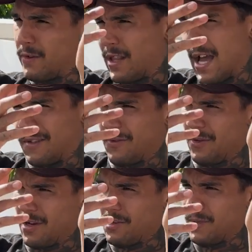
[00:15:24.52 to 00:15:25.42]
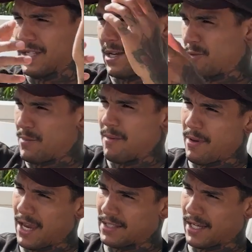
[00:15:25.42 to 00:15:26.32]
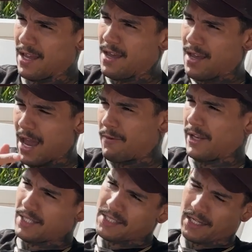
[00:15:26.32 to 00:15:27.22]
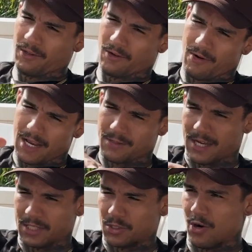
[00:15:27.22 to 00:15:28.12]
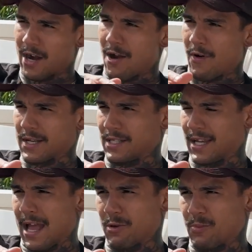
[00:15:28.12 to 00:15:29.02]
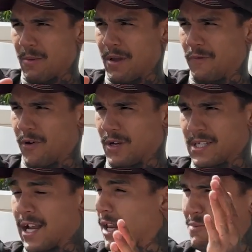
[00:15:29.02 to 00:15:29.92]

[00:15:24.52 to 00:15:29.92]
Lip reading: the last few years because that was my base. Like everything's cyclical, right? It's like I started out wrestling and that was my big focus, and I got